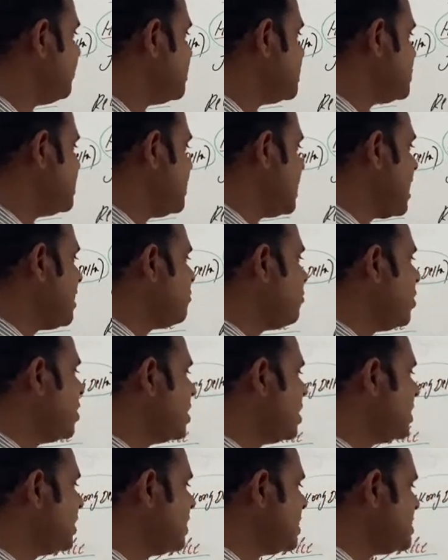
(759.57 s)
see. And what
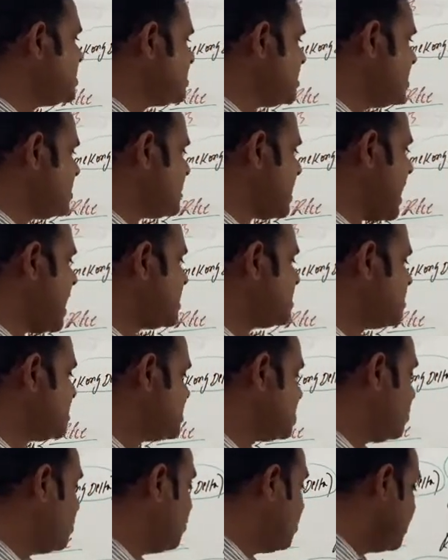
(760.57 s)
are the results as
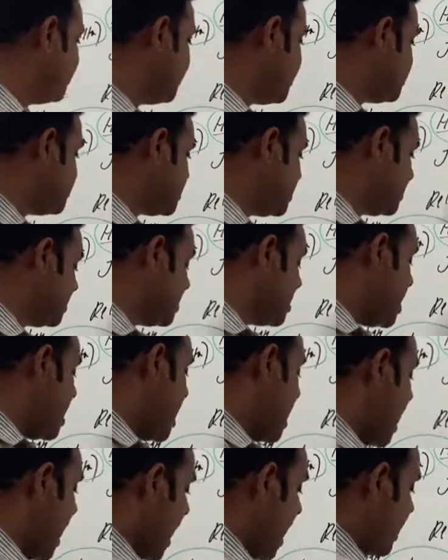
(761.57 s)
just now what we are seeing.
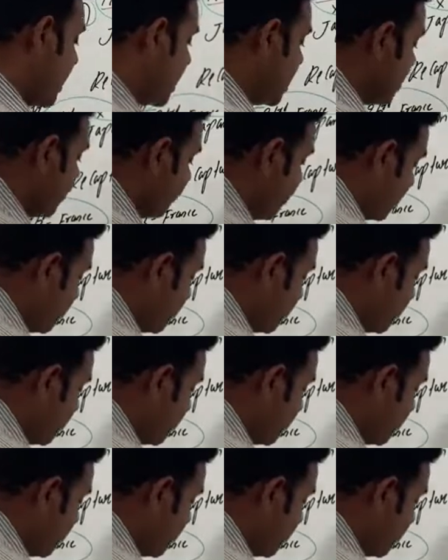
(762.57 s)
And here one